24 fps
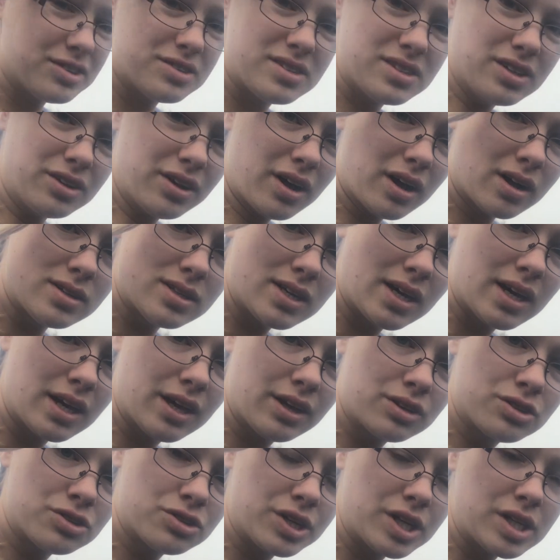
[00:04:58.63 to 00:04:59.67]
they're still not
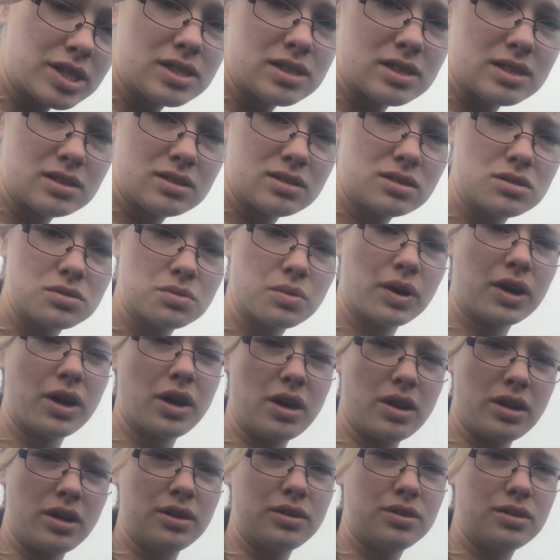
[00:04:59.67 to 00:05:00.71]
taking treats, this is where
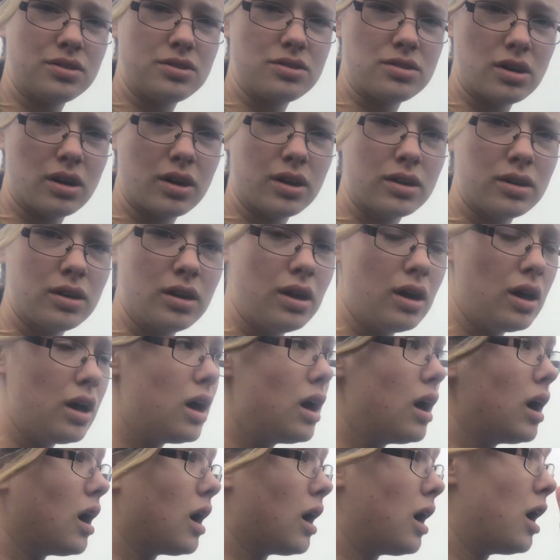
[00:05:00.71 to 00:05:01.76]
you need to start.
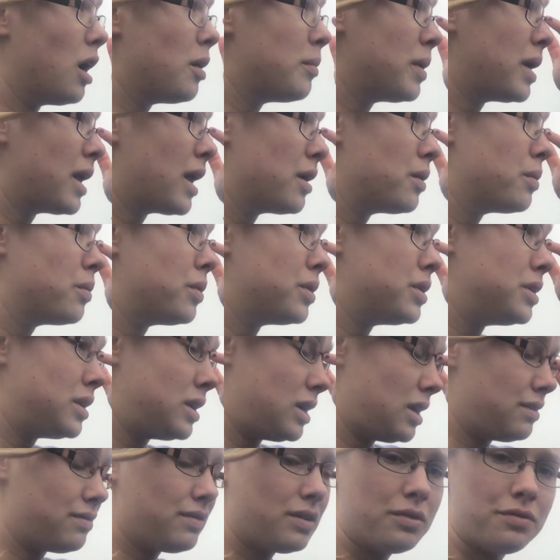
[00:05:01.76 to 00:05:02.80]
And I wouldn't
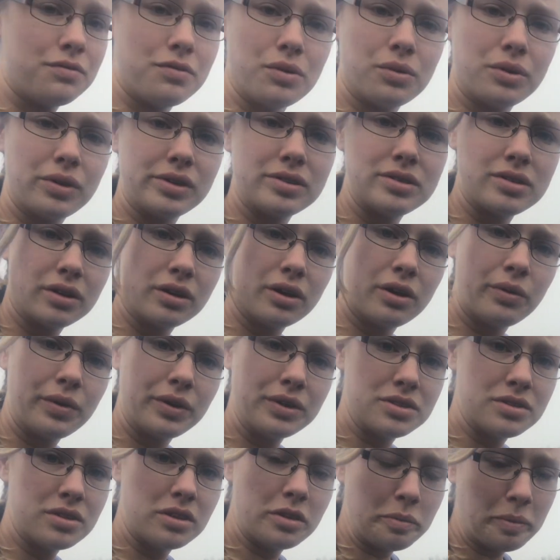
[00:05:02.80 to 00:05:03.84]
even focus on
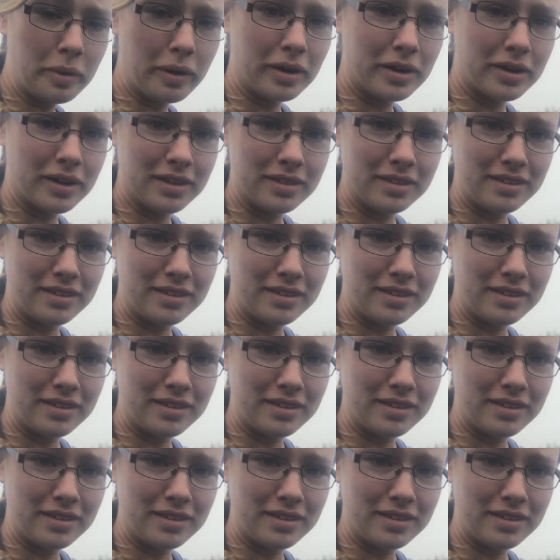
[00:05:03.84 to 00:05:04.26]
going to the park